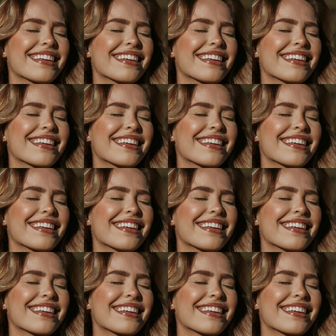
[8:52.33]

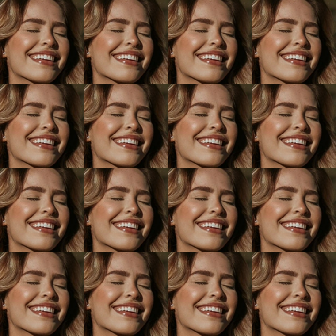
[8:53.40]

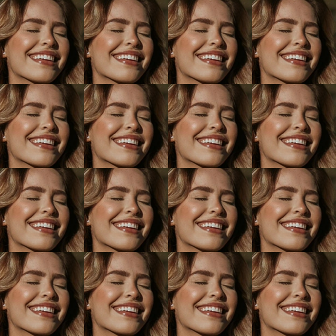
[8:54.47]

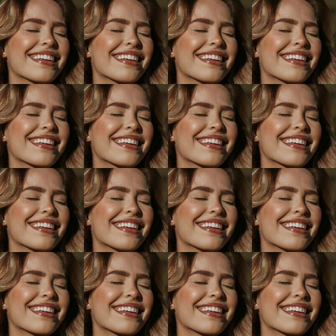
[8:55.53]

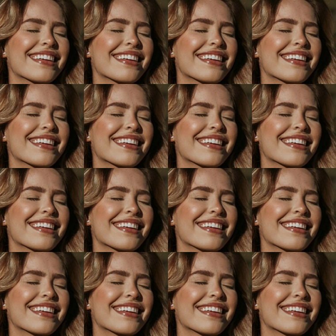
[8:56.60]

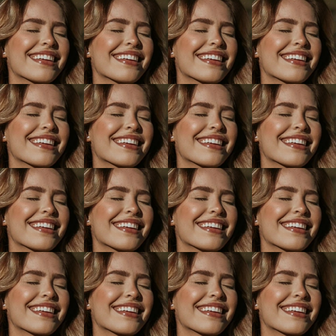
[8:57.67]

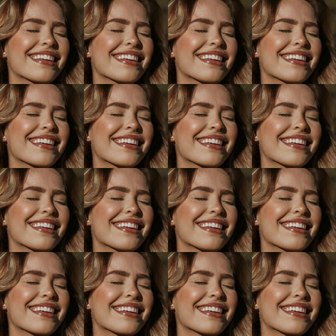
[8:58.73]

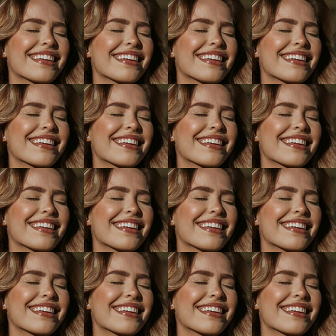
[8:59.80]
This is a still picture; no speech is visible.